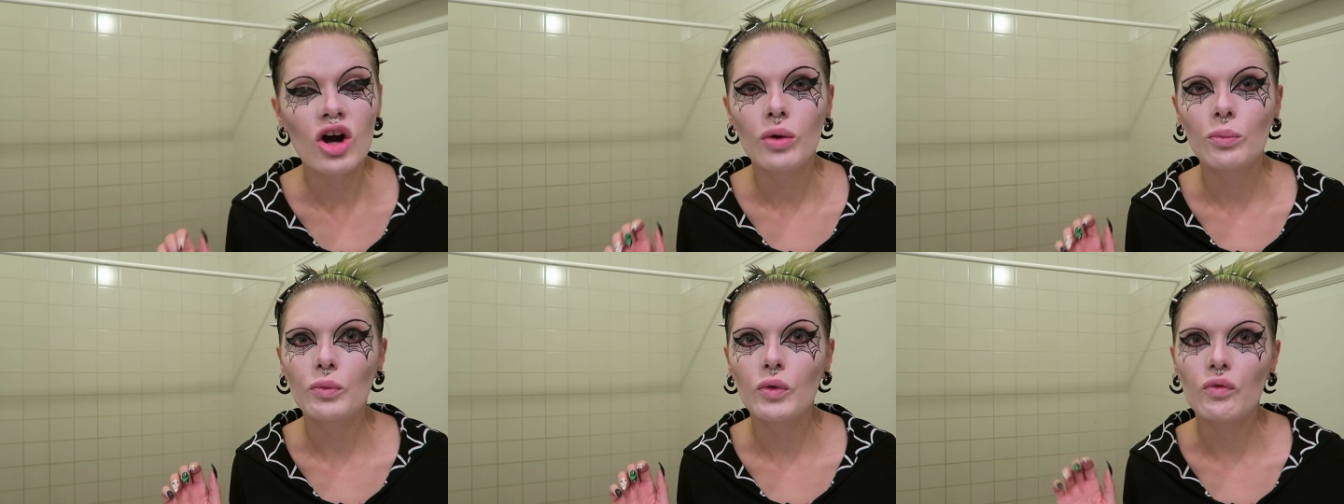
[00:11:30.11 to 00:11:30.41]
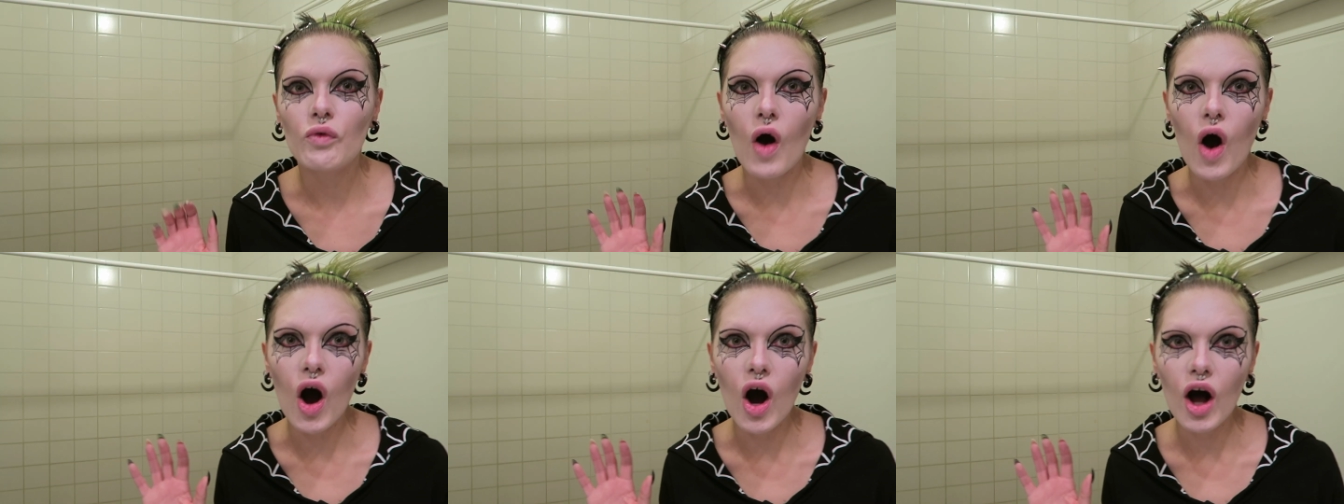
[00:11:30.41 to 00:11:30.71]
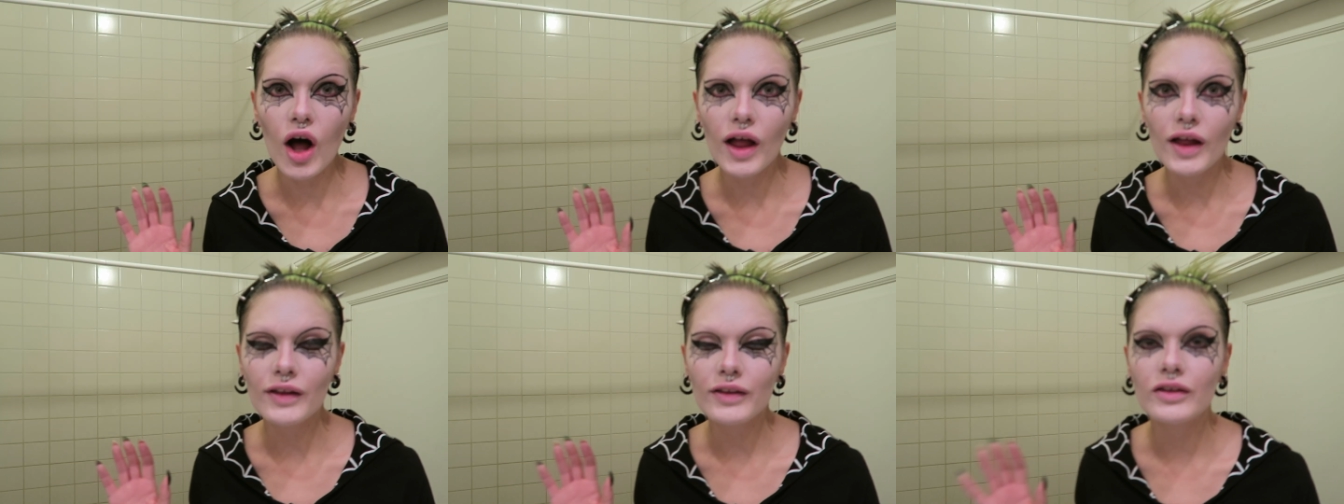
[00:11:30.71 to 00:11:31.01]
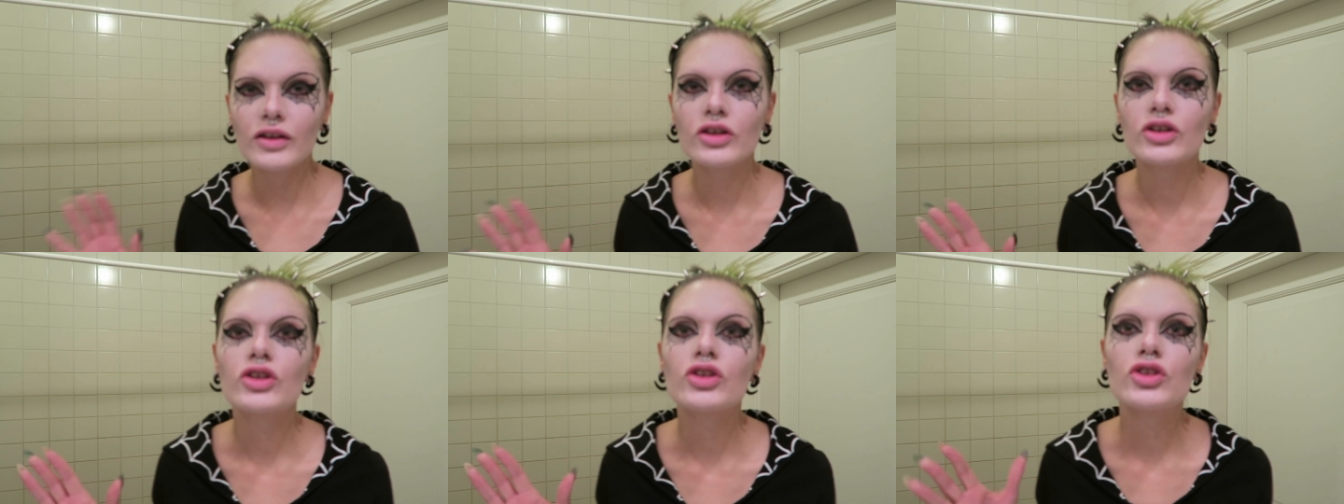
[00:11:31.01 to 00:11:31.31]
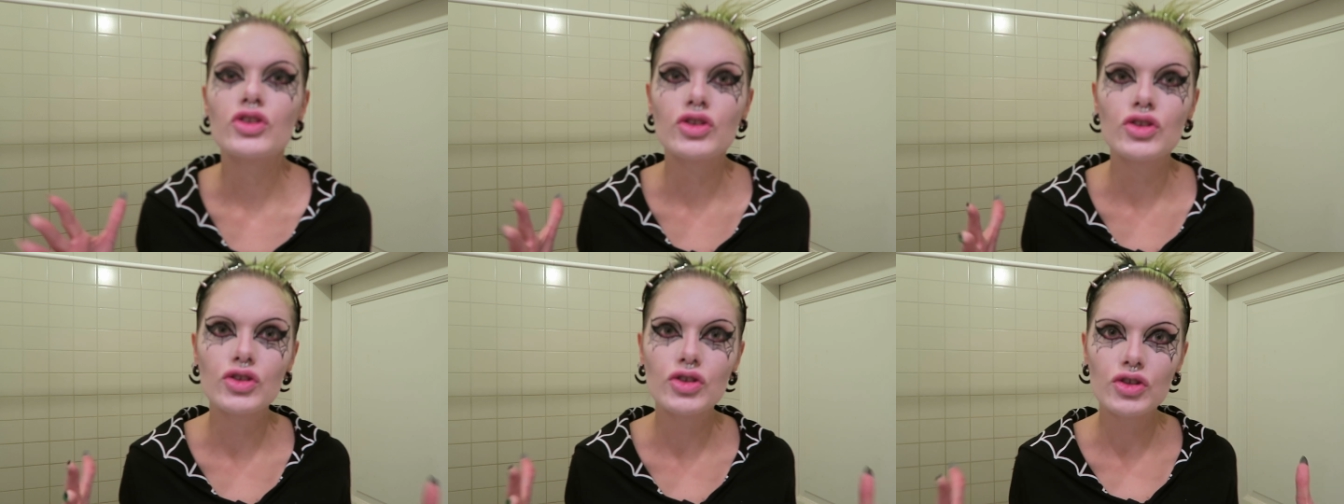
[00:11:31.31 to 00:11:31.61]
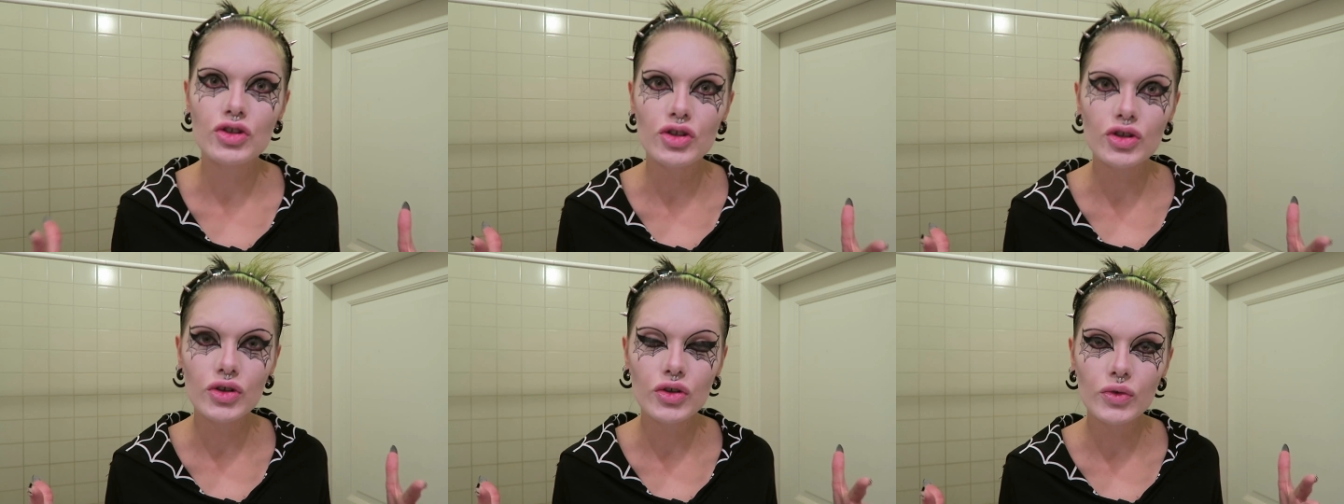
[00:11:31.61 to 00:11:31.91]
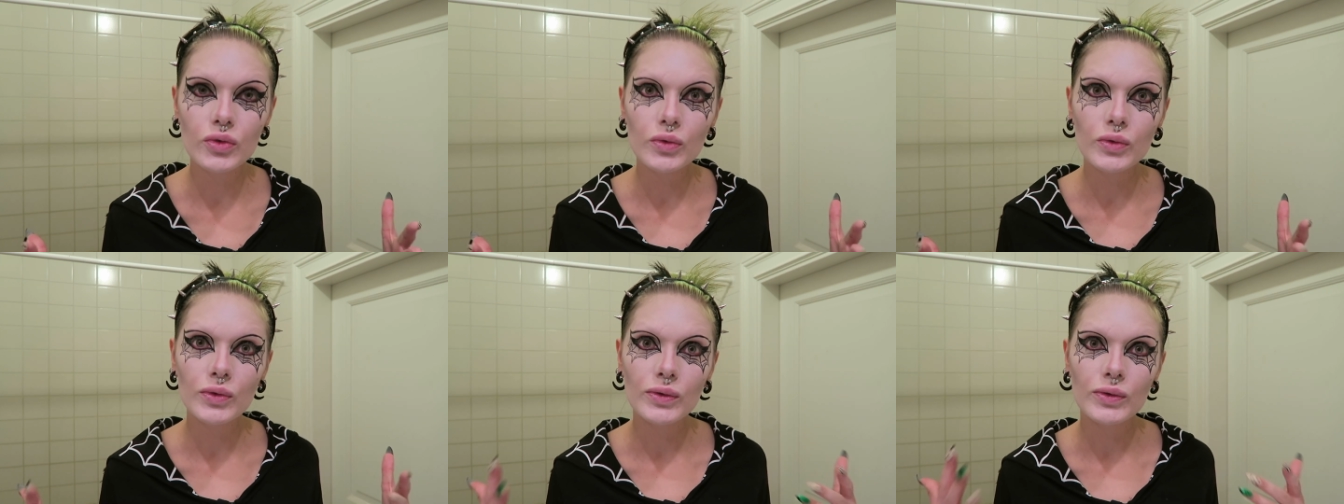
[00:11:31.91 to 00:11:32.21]
move on
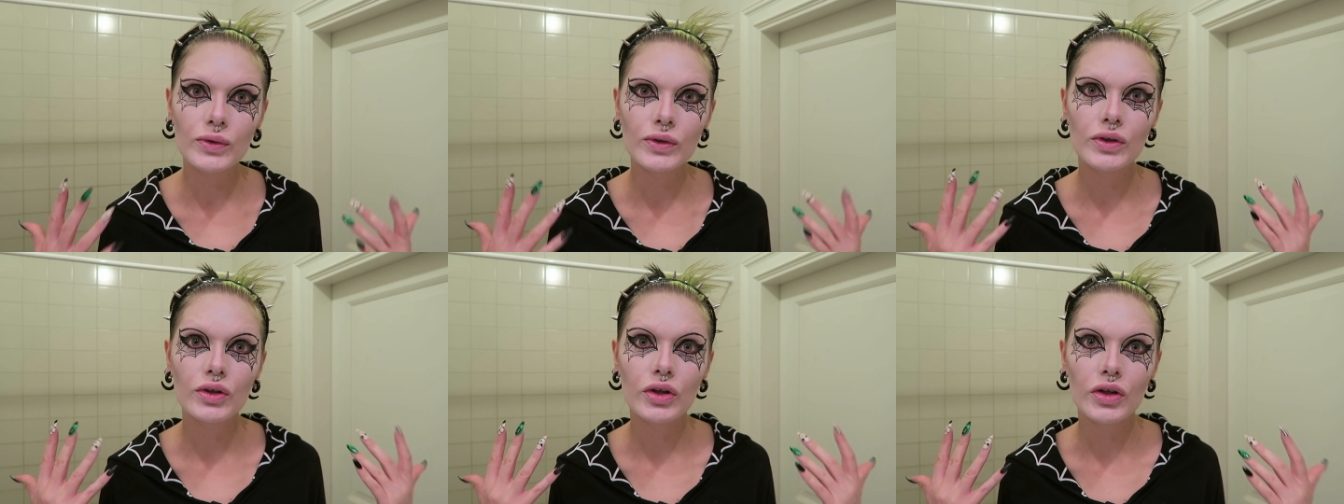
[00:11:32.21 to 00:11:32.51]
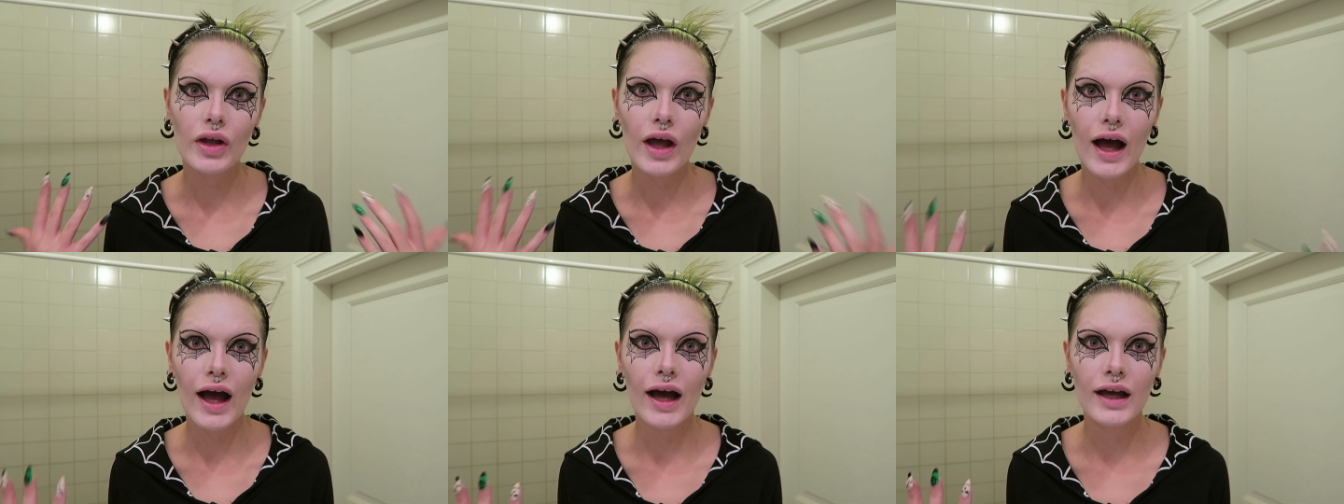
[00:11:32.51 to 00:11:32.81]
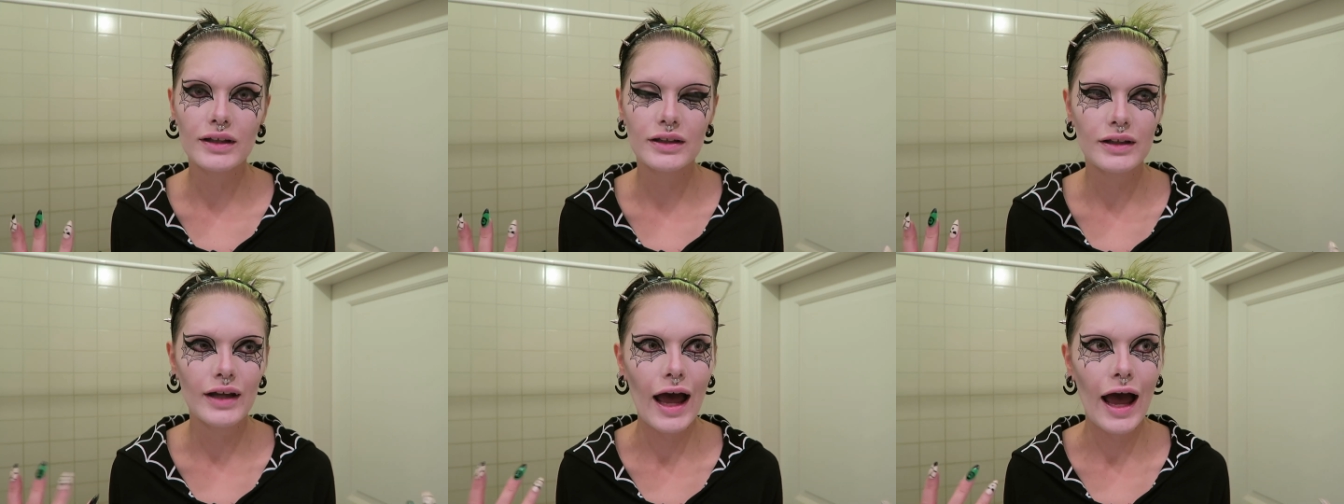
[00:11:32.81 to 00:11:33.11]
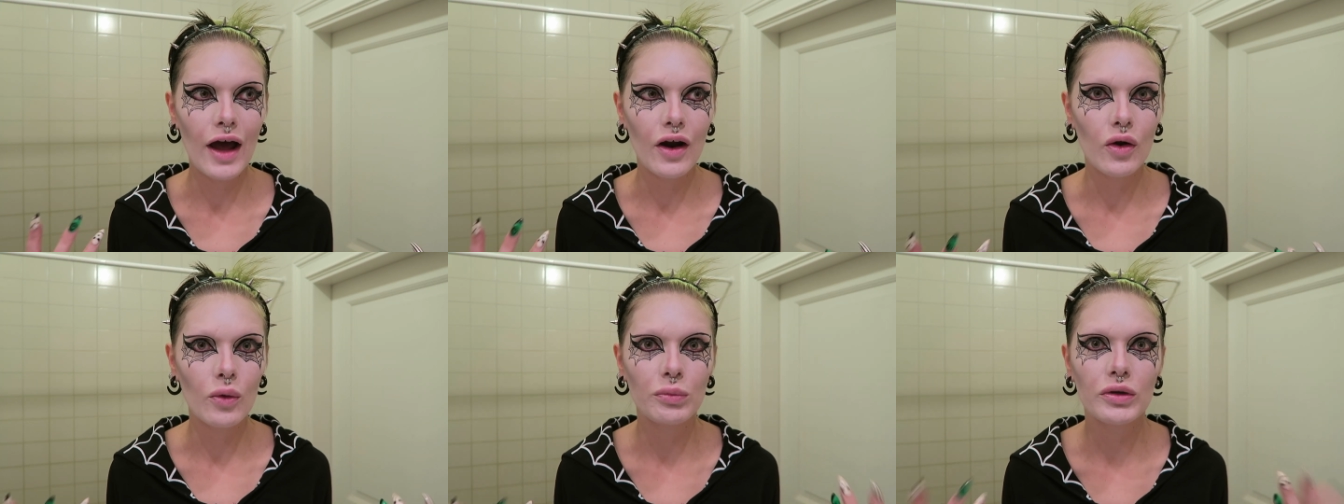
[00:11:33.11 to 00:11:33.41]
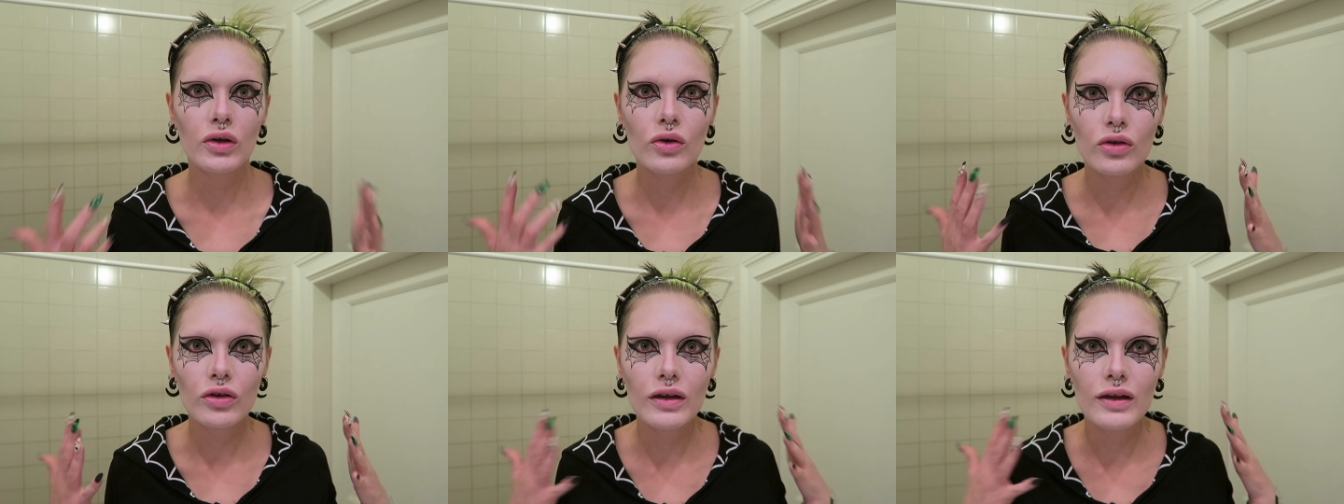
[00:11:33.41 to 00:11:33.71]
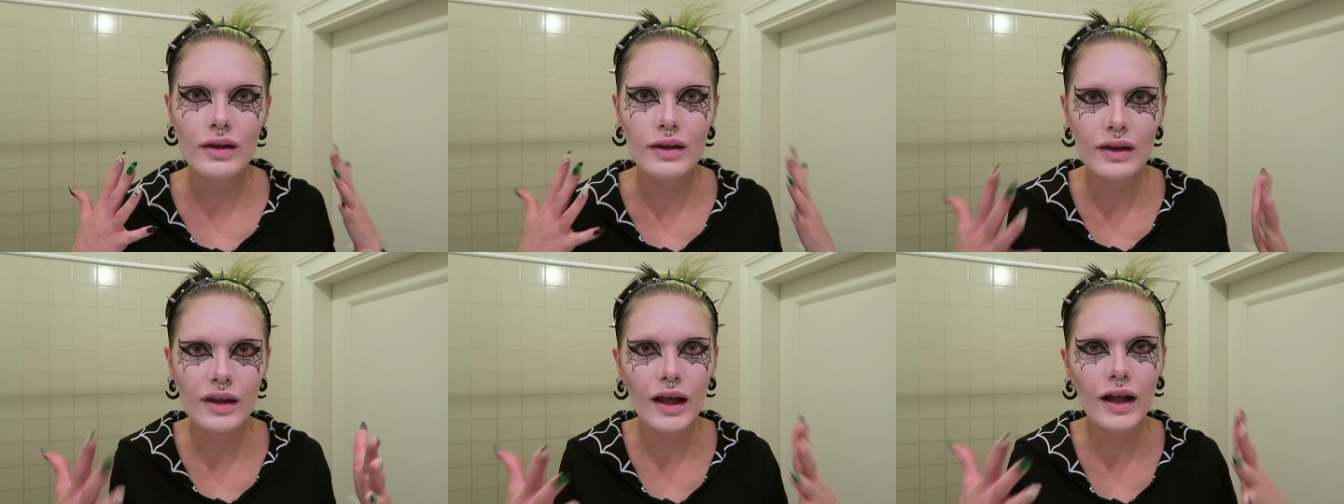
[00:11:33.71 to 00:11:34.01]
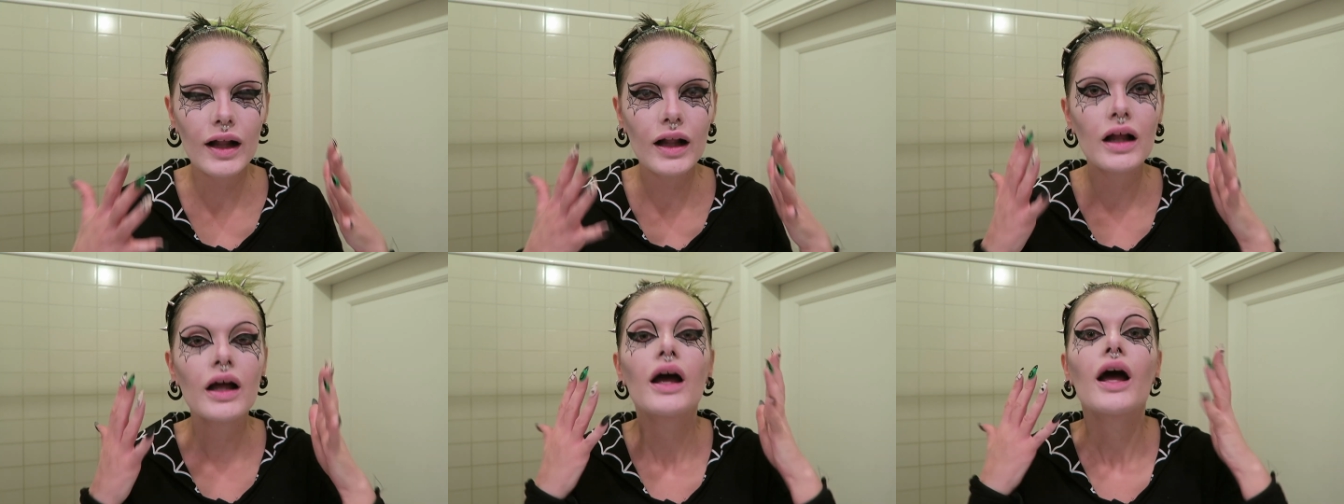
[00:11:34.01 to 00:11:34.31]
to the eyeshadow, because it's
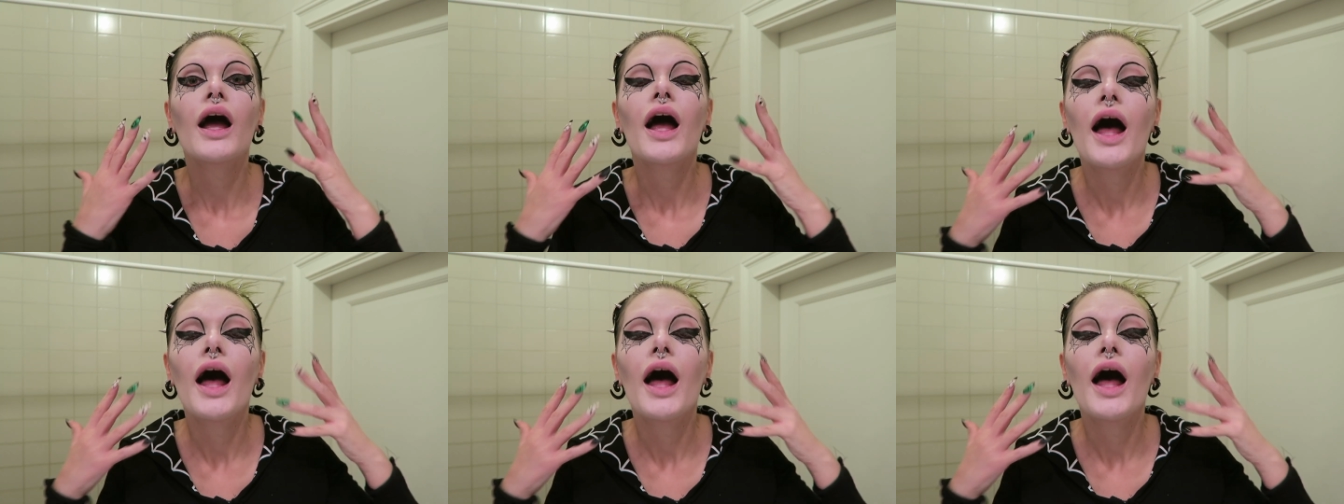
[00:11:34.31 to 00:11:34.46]
still,